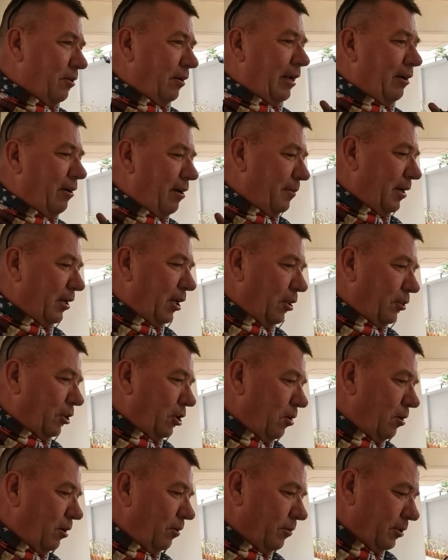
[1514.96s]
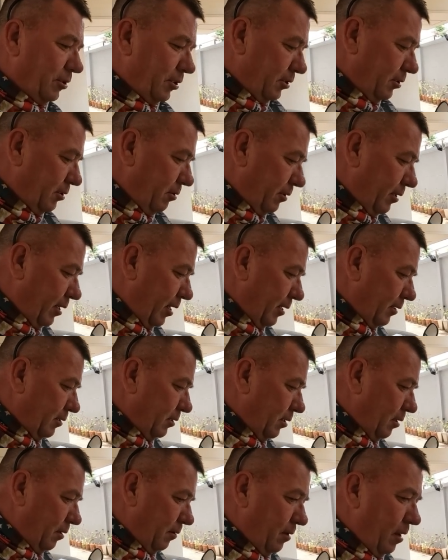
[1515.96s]
so now I'm on the third, which is okay.
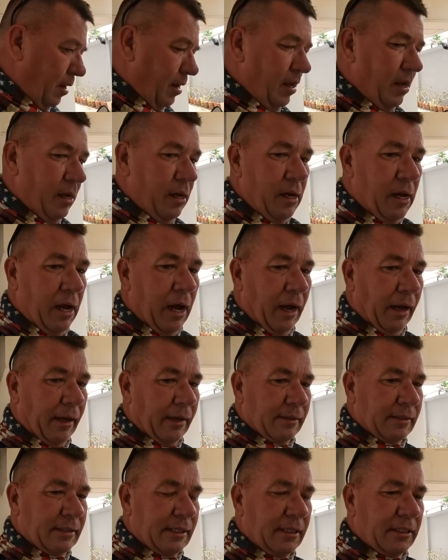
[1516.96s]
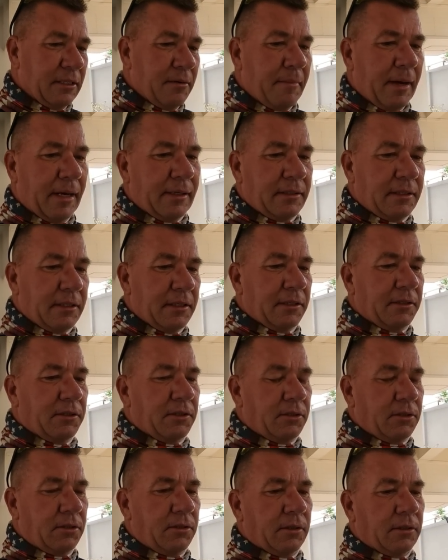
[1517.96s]
So I sent a
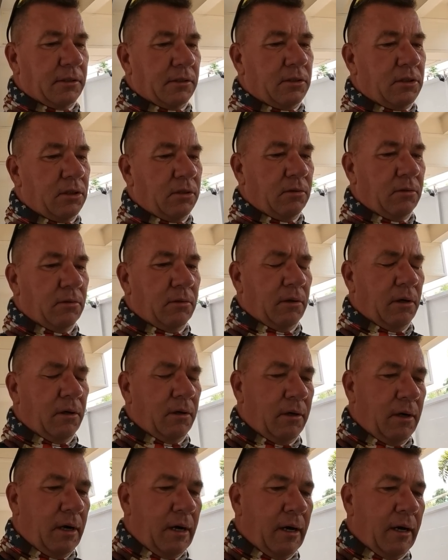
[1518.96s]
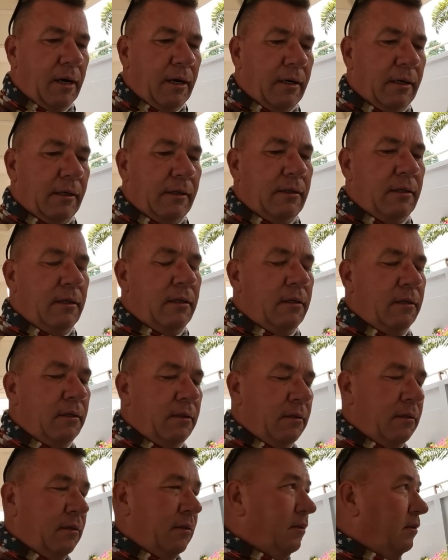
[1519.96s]
message to to uh,
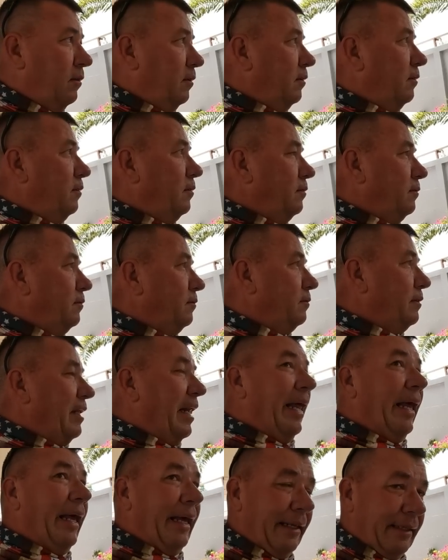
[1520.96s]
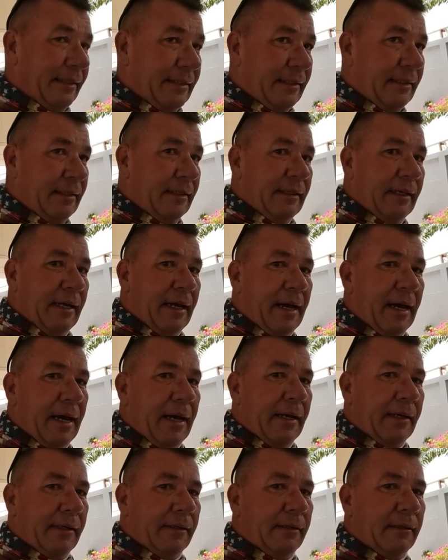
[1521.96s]
Knit
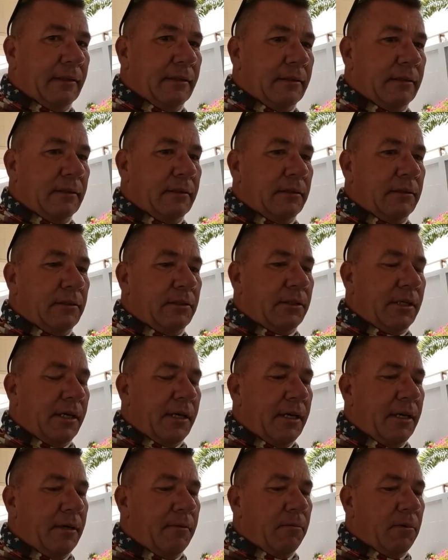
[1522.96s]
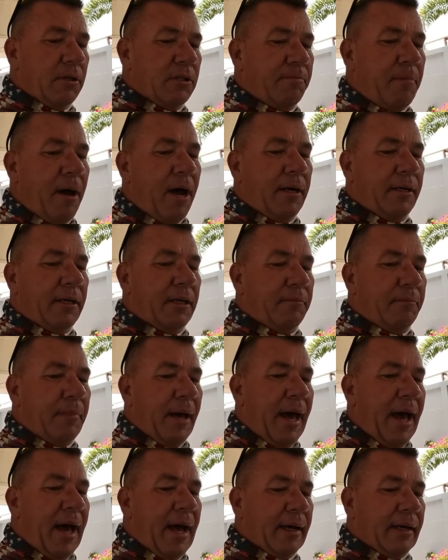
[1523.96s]
and she responded
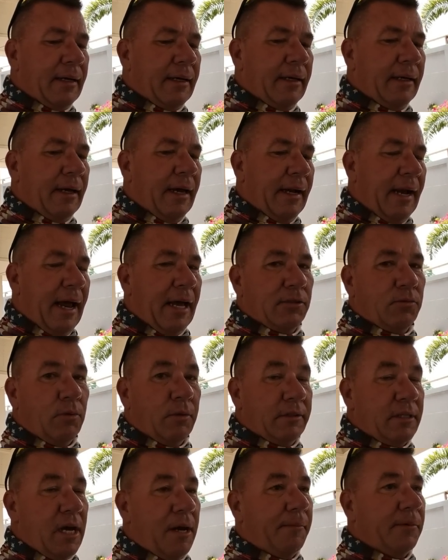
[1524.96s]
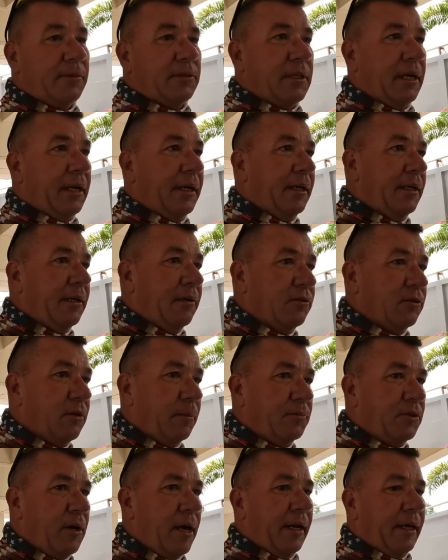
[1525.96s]
back and asked what time I was going to get here. So
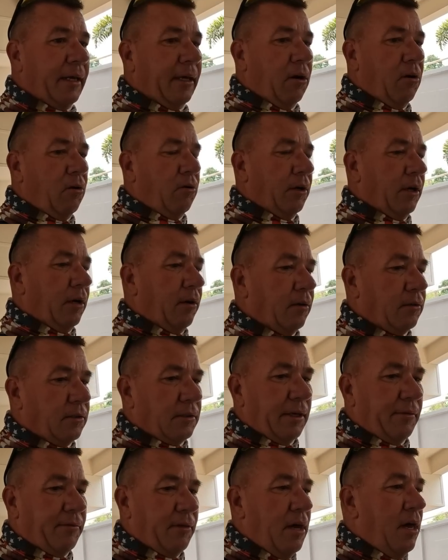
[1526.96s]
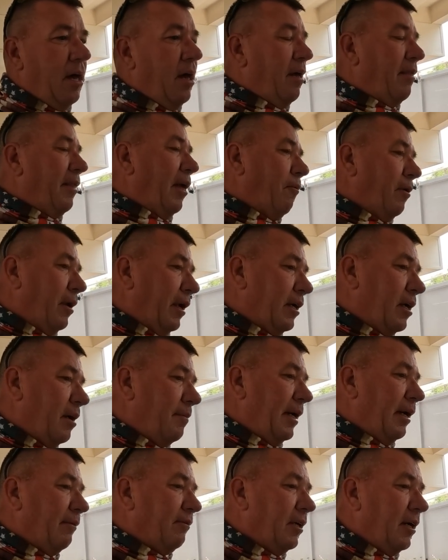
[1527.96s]
I'm trying to get a hold of her and see if they want to
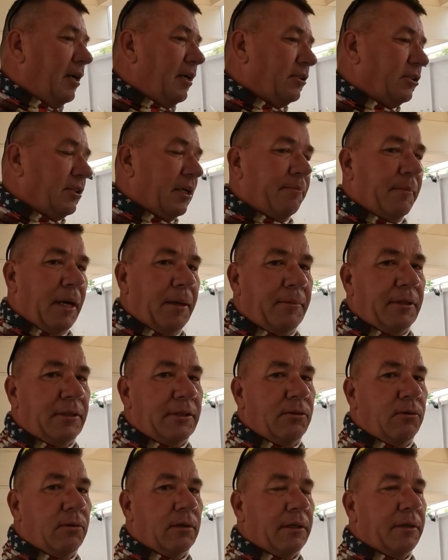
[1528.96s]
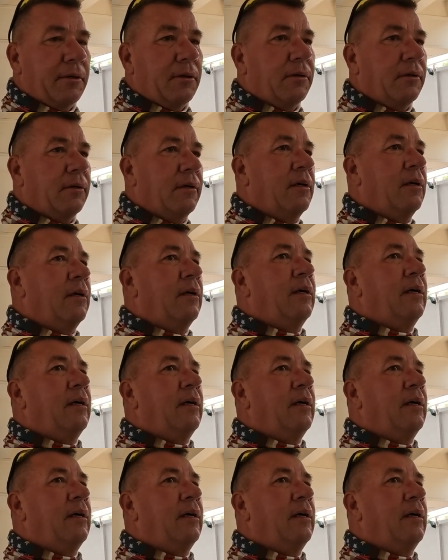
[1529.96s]
come have lunch and maybe do a little